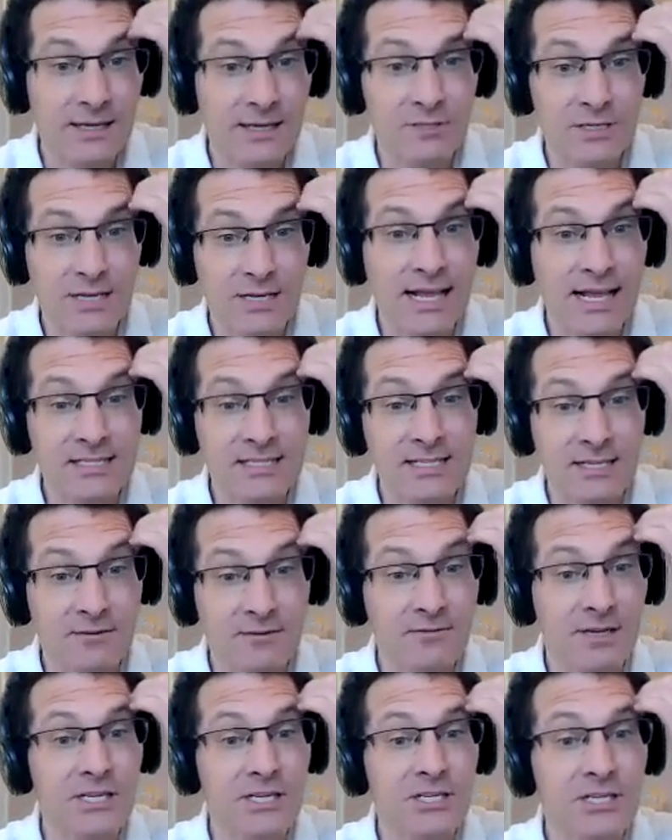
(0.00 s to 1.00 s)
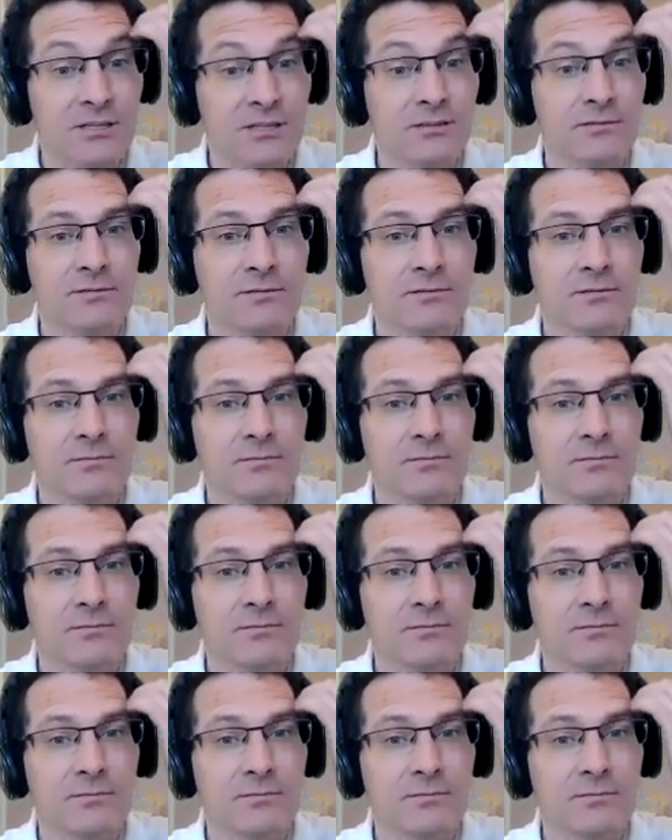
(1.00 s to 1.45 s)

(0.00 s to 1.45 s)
It was classic fiction.